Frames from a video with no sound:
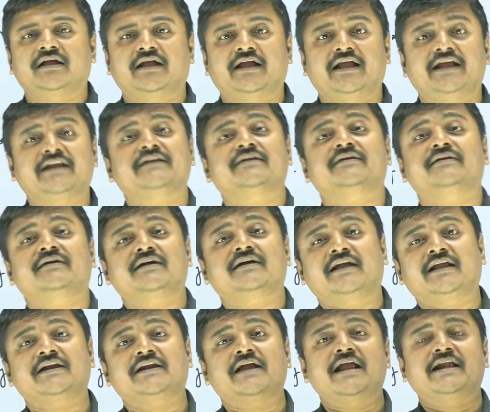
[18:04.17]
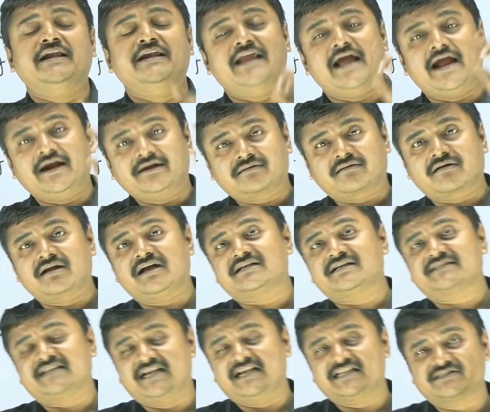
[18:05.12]
in that
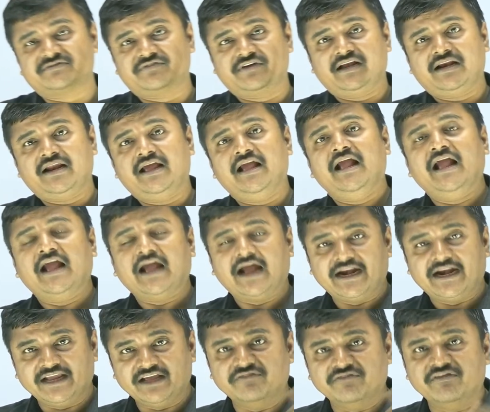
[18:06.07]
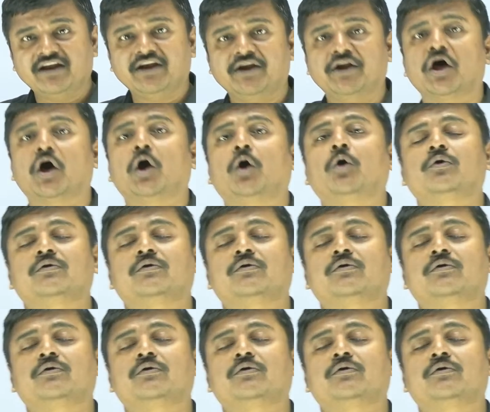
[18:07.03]
class as well, and even now.